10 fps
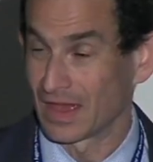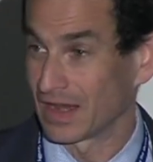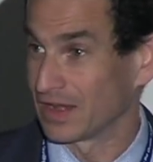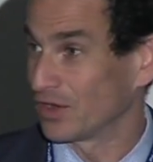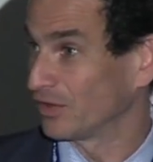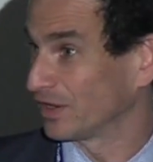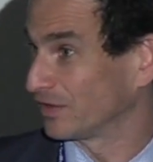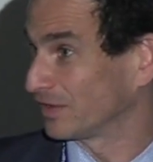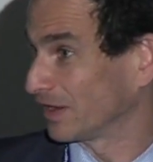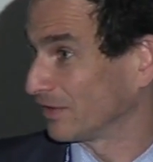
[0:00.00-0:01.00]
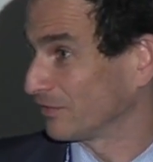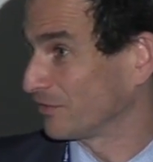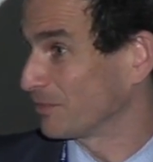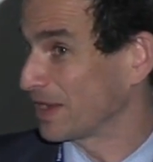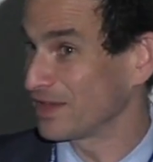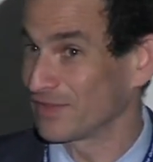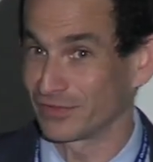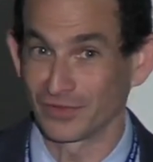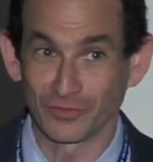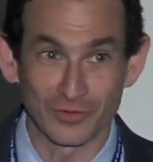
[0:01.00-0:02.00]
And I know that for many of
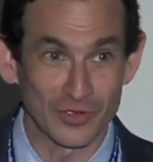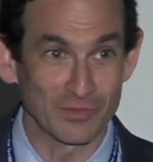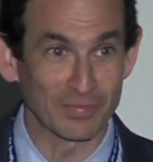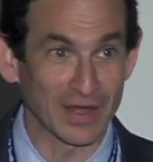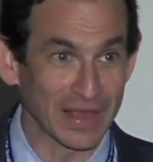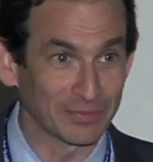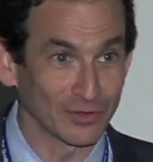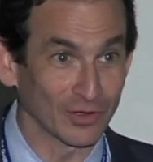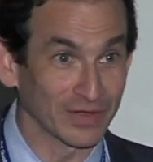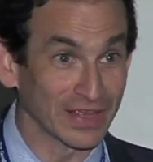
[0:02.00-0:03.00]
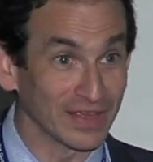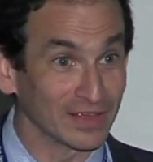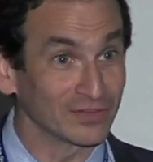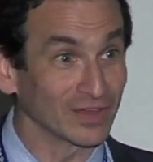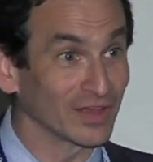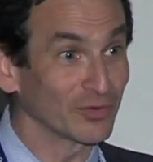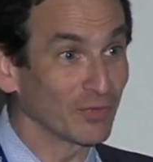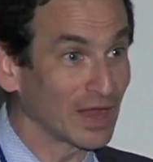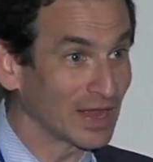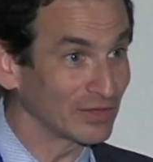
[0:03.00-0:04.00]
us in the room, perhaps it already is
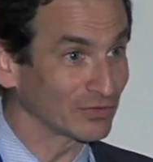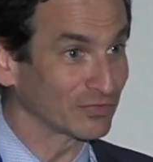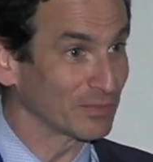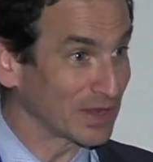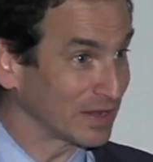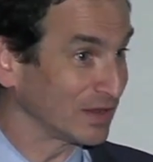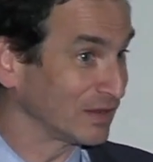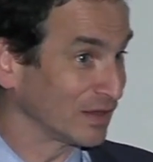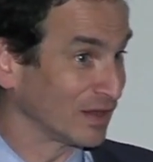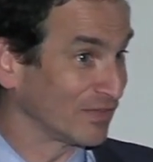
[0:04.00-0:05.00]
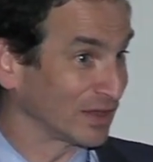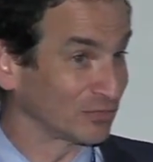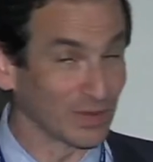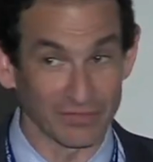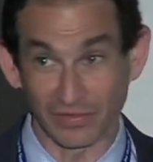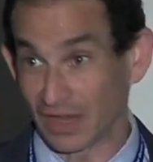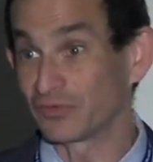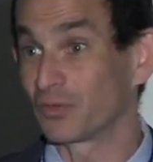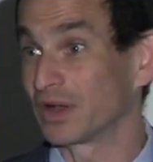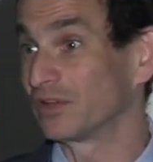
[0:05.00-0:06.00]
otherwise, or for many of us, we have
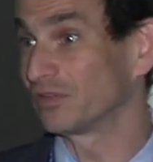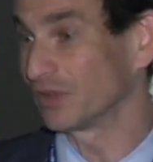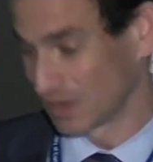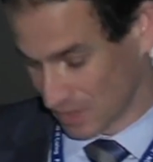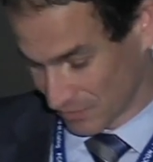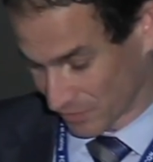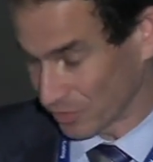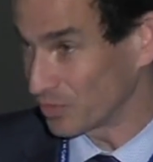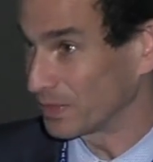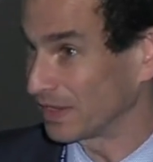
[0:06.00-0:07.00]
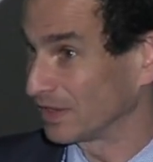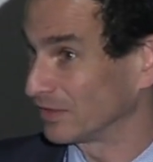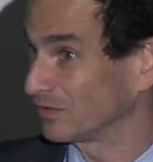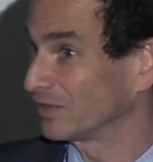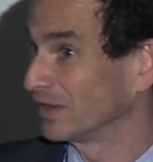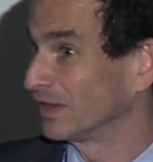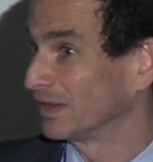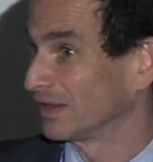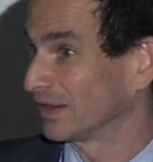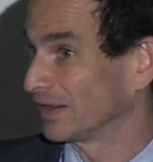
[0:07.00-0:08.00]
loved ones for whom it is,
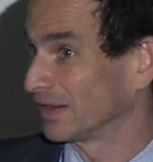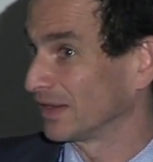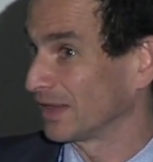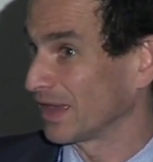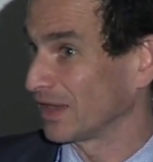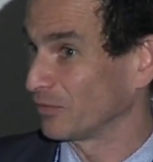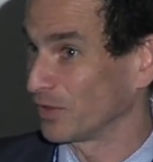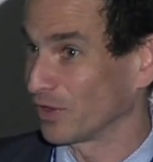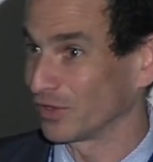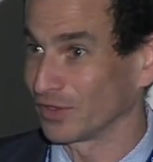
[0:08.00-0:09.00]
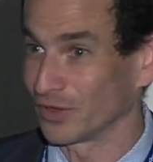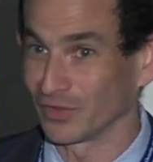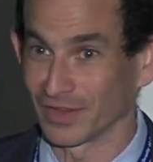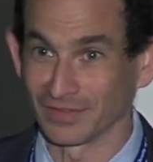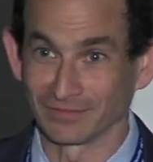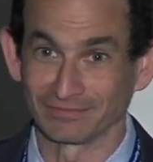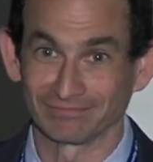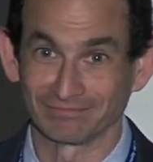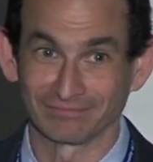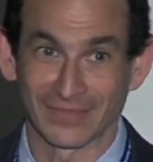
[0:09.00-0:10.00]
and we all know that,
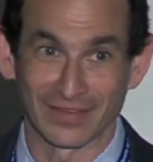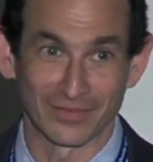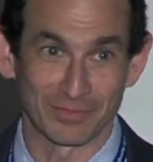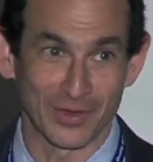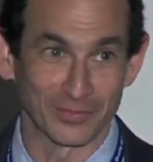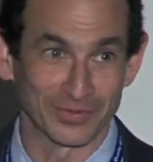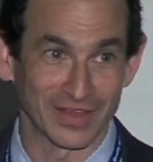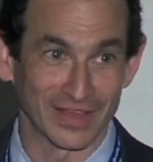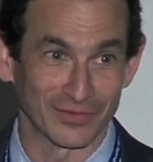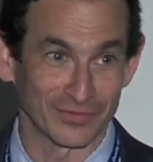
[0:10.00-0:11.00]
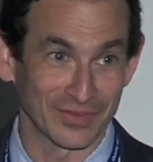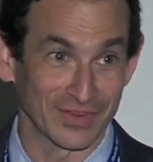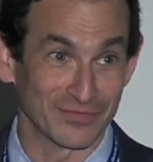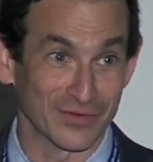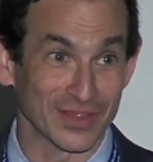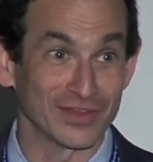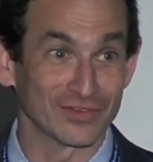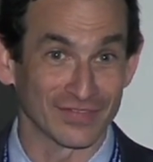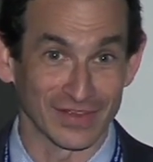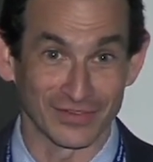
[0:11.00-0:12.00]
as the poem states, for each
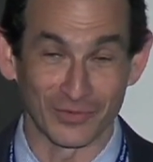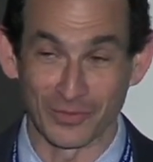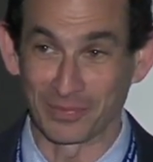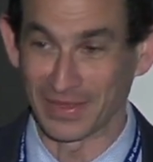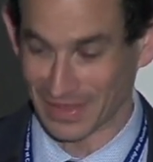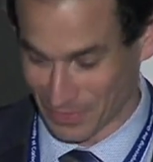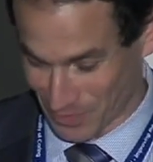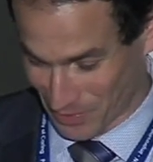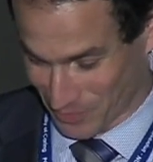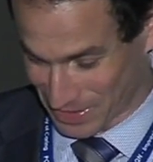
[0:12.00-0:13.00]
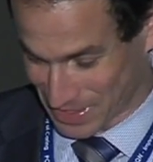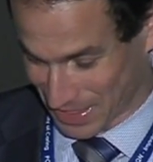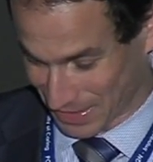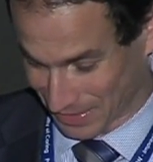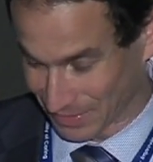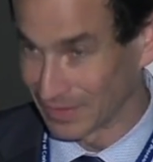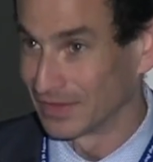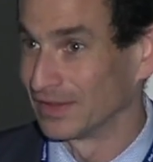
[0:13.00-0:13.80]
of us, it will be that way one day. And